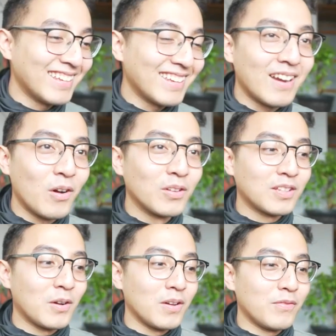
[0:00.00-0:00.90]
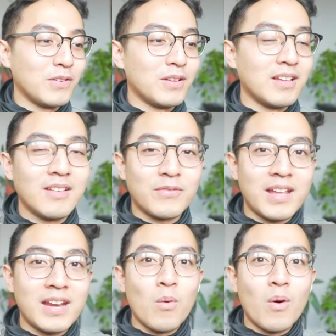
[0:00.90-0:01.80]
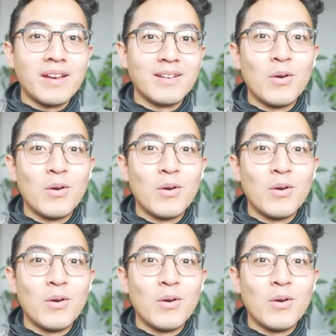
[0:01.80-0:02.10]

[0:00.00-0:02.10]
you. And also, if anyone,